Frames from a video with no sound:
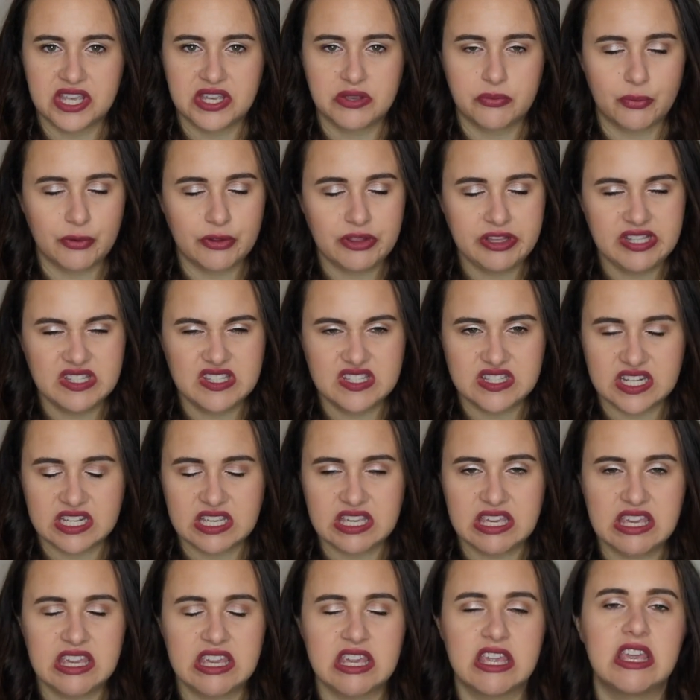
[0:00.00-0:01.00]
like really
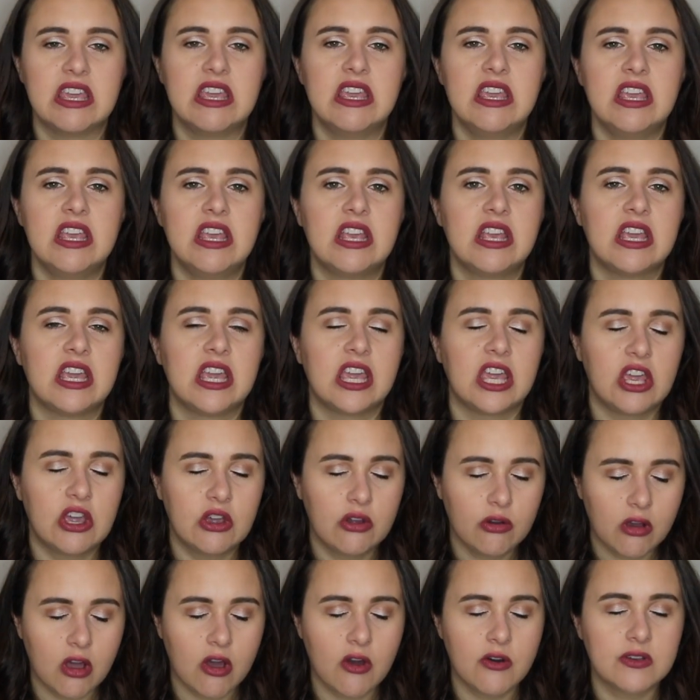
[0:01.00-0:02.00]
sticky
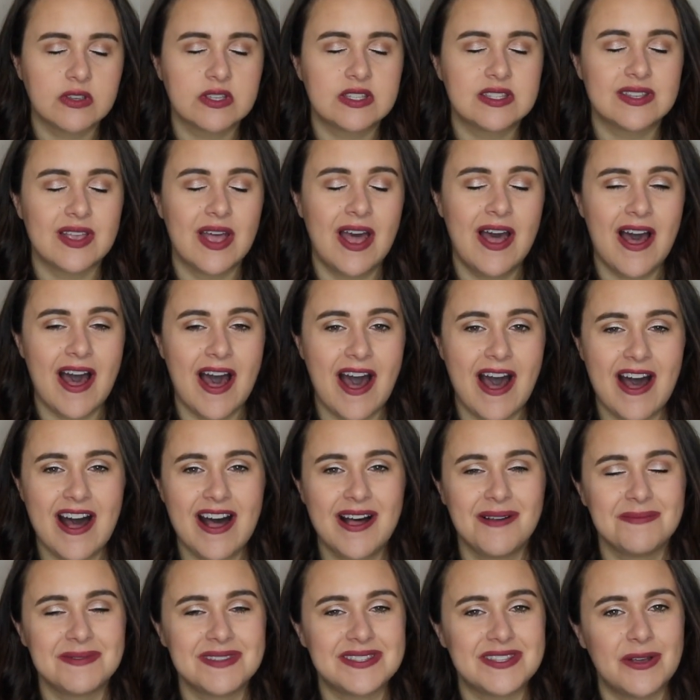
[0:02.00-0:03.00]
and gross.
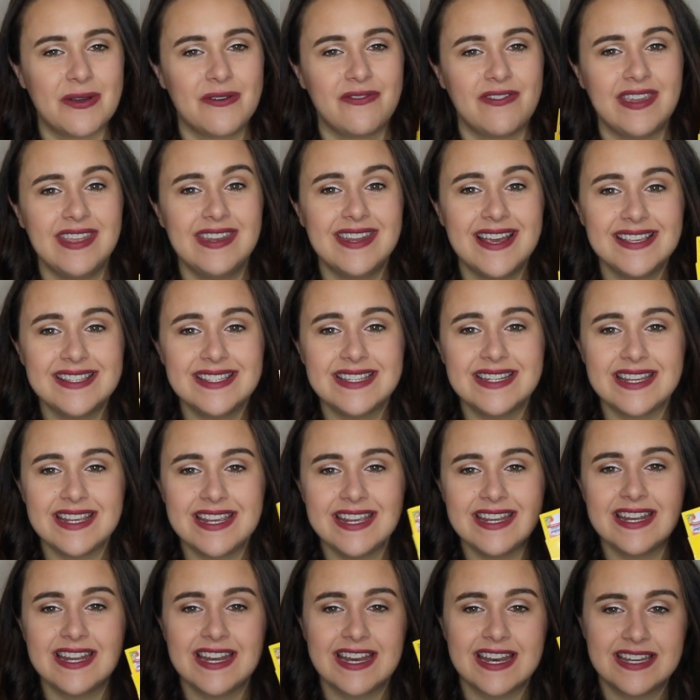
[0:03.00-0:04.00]
So if he doesn't
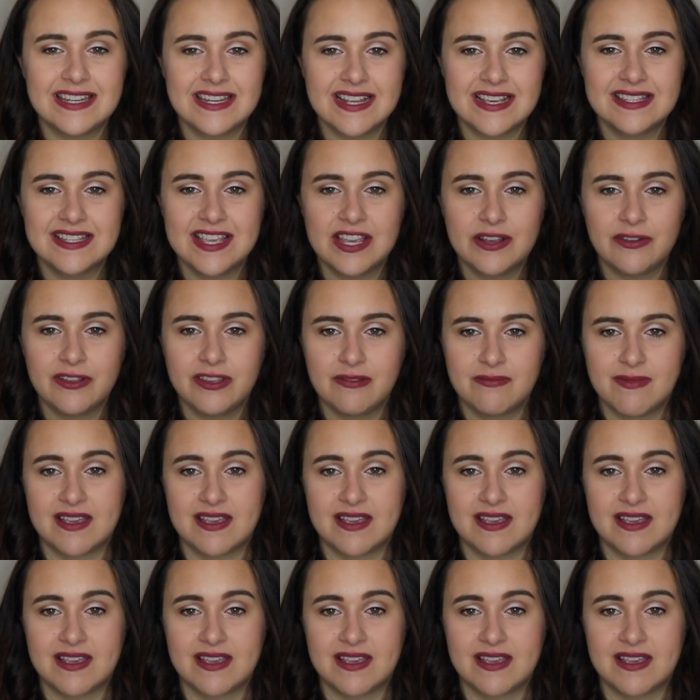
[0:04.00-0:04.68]
eat it, it does get really